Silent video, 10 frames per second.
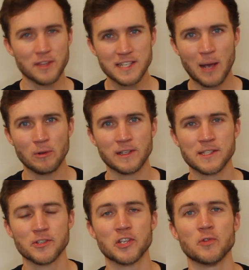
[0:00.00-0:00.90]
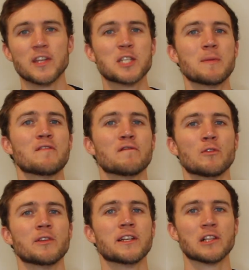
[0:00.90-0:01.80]
the towel insert, you need to be
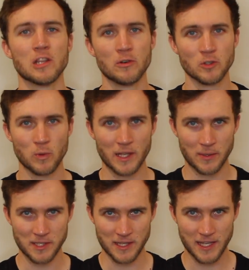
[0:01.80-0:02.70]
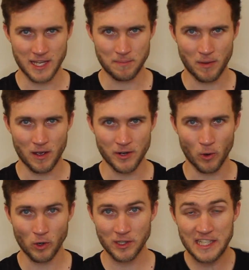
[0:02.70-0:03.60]
fully clothed while using the HeatPod,
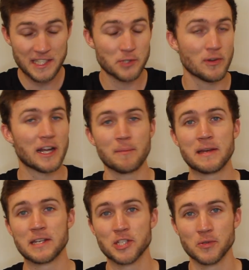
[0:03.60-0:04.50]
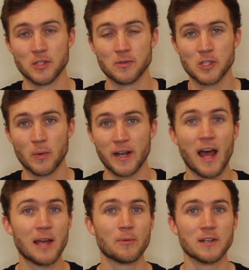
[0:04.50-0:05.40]
or at least it's recommended you do so, and
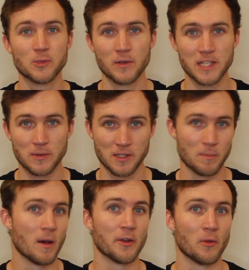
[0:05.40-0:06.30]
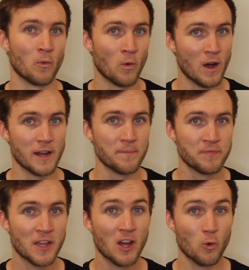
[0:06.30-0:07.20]
I was when using Model 1.
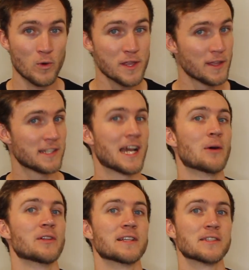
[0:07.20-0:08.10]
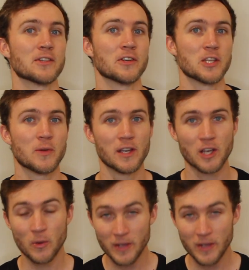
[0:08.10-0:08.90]
With the towel insert, you can go